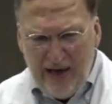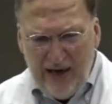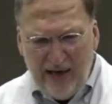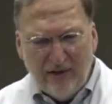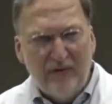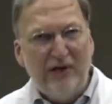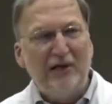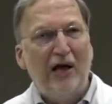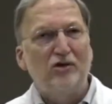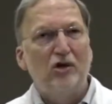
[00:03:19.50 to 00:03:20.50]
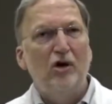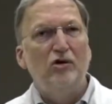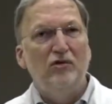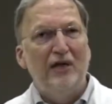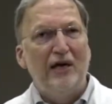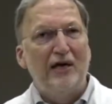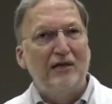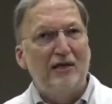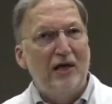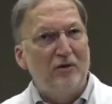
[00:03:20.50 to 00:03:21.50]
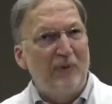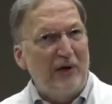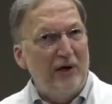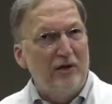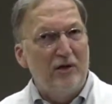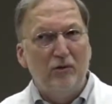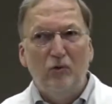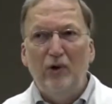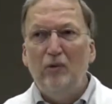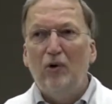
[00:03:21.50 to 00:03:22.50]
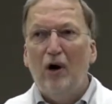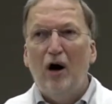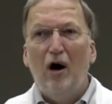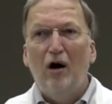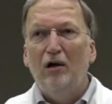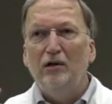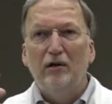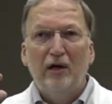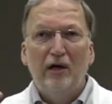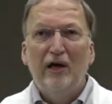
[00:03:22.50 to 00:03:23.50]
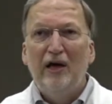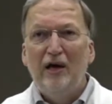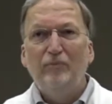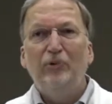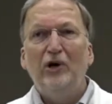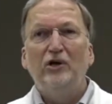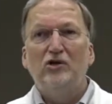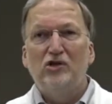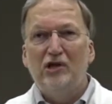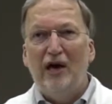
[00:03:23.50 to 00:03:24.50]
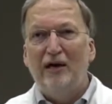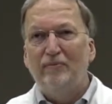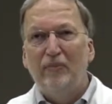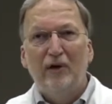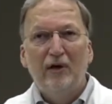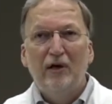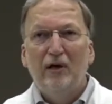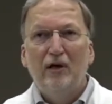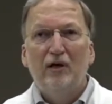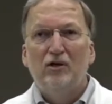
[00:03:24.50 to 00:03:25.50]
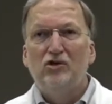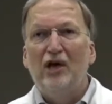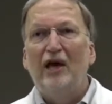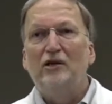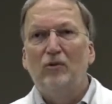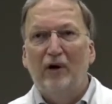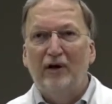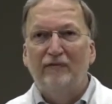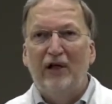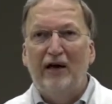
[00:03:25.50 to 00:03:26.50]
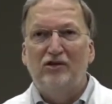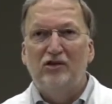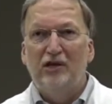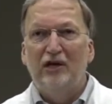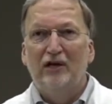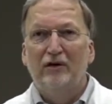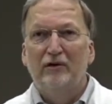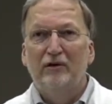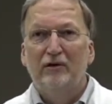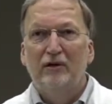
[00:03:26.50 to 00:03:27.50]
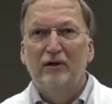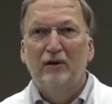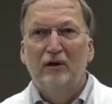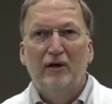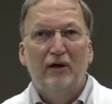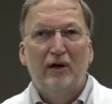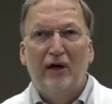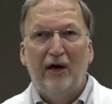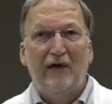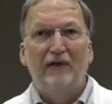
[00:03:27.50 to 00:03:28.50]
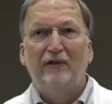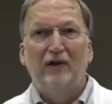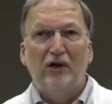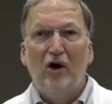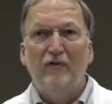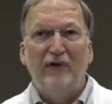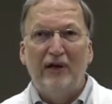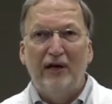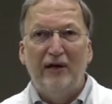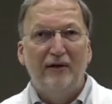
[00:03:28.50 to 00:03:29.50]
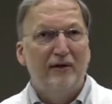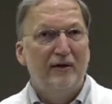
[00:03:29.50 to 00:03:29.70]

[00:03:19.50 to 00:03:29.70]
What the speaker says: And the reason I show you this is because we were all in pretty good shape January of last year, and then the COVID hit,